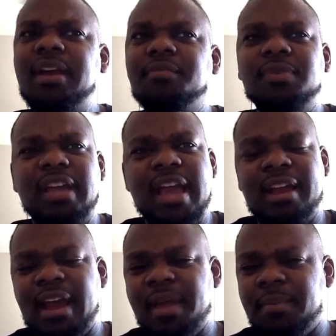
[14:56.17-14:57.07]
I never really
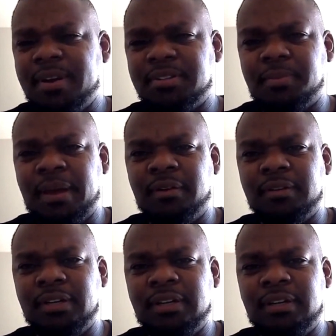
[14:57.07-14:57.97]
had nightmares
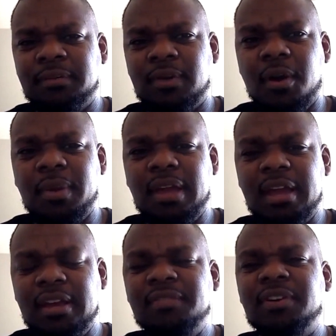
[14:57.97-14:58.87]
about
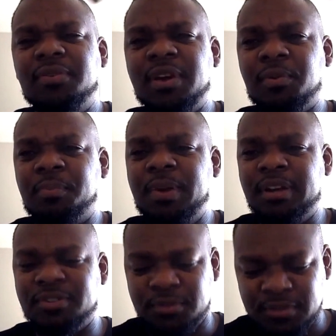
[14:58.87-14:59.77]
Armageddon, even though there were
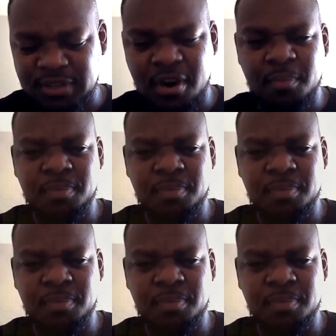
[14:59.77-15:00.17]
pictures in our